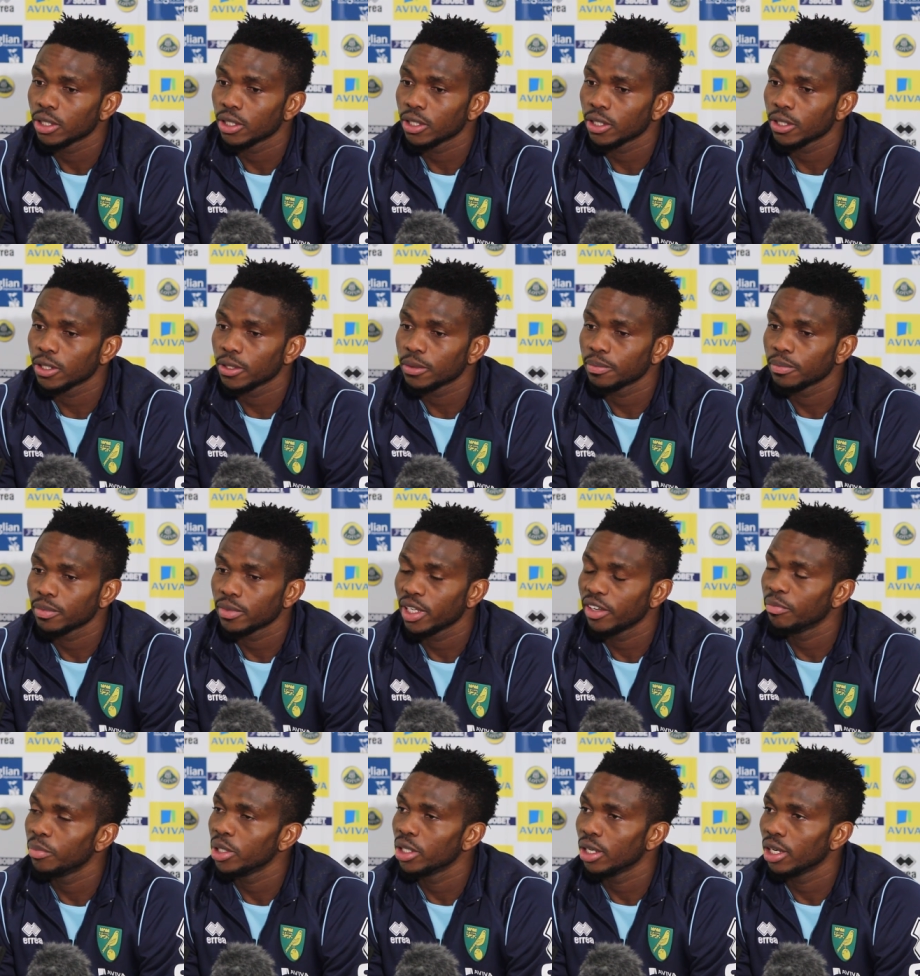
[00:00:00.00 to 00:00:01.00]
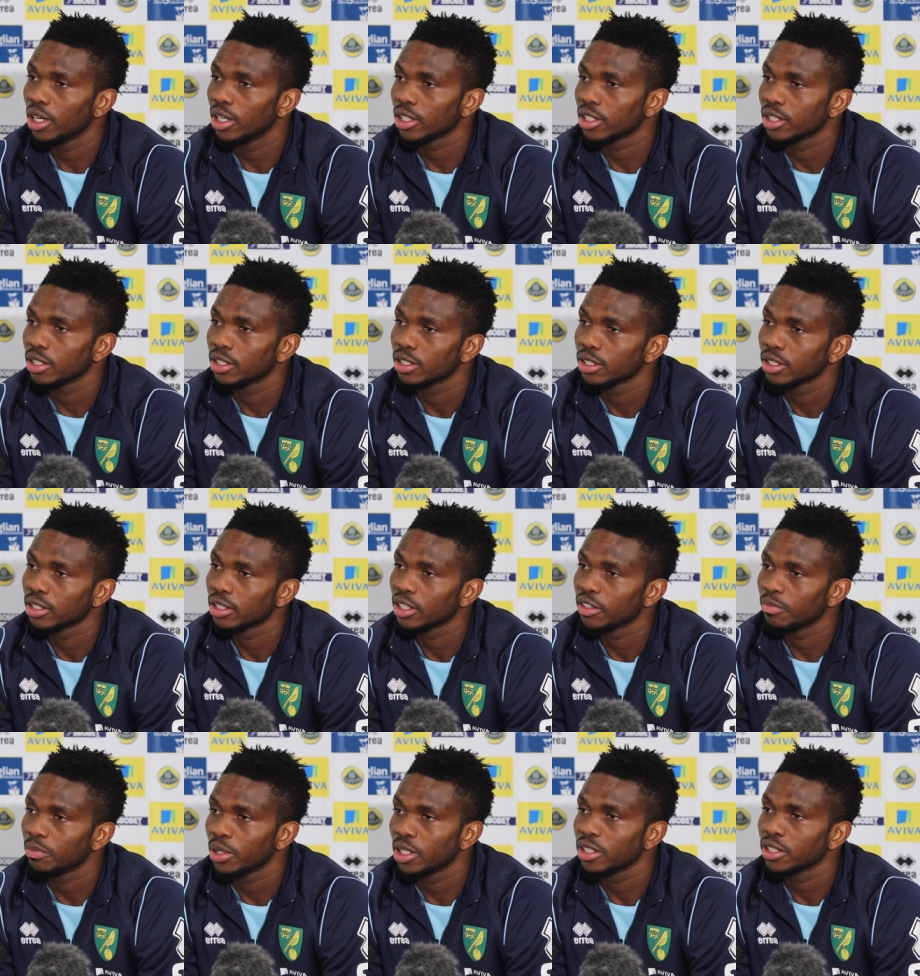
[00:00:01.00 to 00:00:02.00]
Um, they've been unlucky.
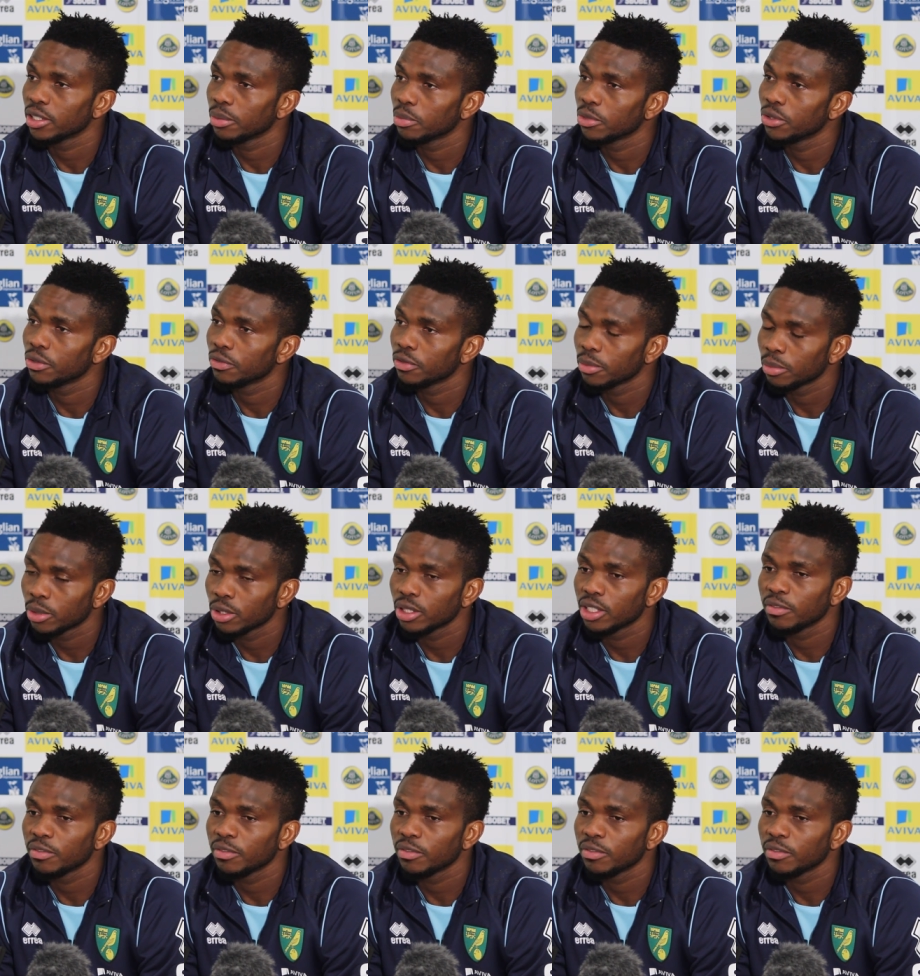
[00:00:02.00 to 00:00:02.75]
They've played some good football.